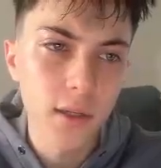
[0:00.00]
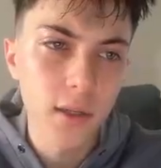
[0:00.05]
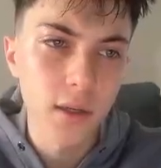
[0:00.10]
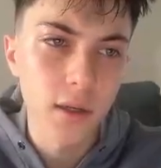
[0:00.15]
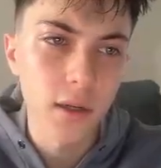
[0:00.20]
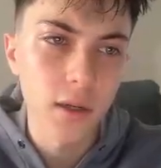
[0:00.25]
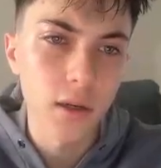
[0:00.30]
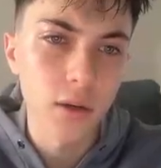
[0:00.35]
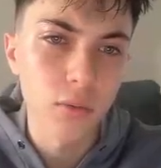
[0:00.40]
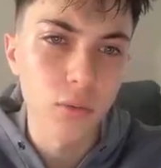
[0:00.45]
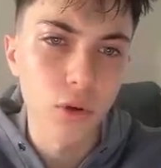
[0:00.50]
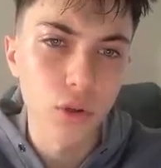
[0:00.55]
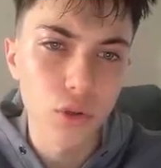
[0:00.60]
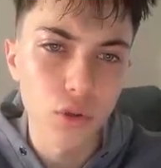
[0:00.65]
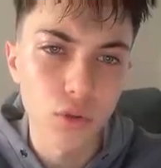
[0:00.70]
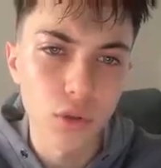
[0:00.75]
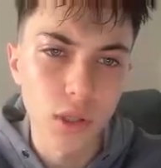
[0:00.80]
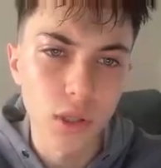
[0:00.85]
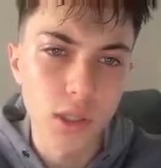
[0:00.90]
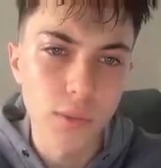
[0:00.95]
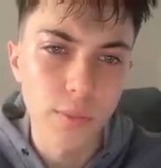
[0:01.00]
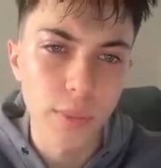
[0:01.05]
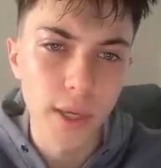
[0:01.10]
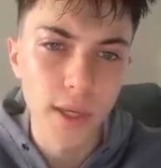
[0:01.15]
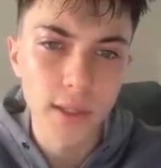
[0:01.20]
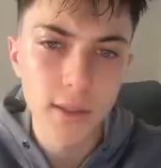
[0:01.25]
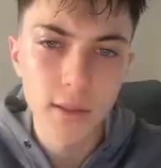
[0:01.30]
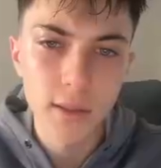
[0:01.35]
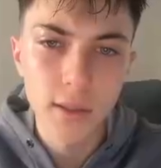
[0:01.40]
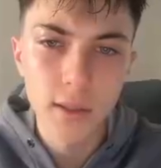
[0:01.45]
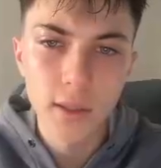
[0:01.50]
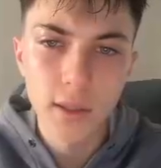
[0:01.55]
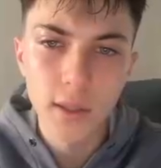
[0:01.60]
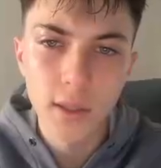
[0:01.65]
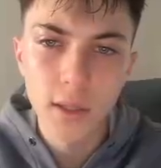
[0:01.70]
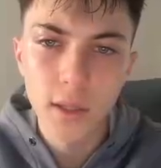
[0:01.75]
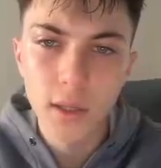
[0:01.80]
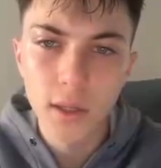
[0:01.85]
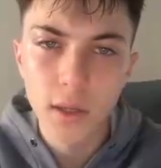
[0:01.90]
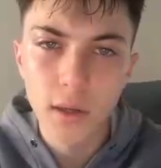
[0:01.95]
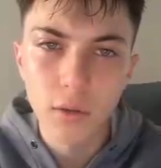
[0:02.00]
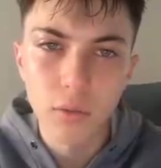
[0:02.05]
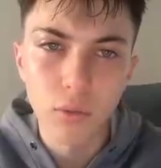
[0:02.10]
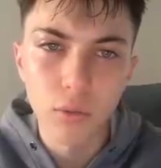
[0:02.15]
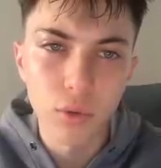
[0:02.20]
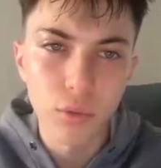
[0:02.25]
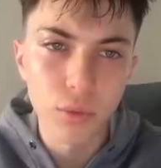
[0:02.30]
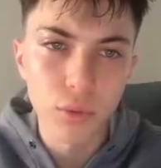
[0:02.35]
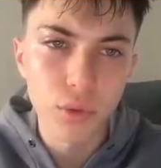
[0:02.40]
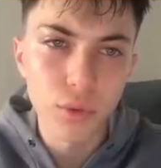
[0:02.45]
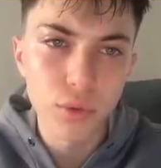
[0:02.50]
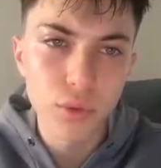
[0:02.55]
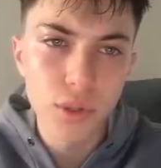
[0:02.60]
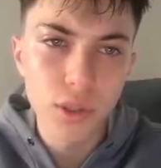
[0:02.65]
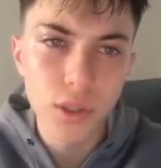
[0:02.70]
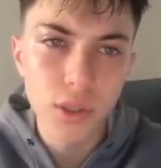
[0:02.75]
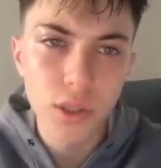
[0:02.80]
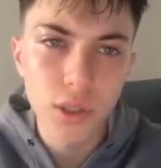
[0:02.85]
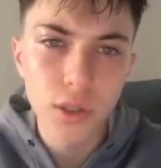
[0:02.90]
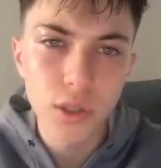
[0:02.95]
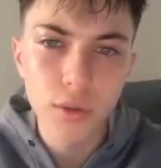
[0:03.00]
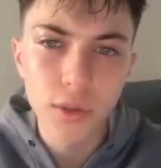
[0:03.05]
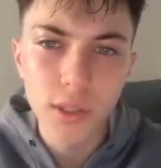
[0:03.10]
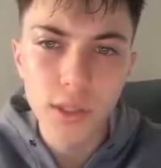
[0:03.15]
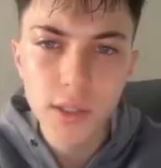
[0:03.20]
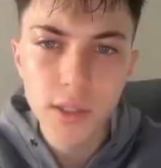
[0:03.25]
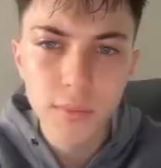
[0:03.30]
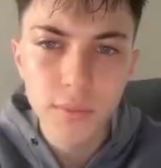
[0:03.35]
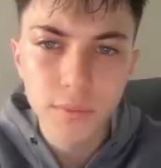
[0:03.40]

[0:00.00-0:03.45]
what to expect. What we do see here is,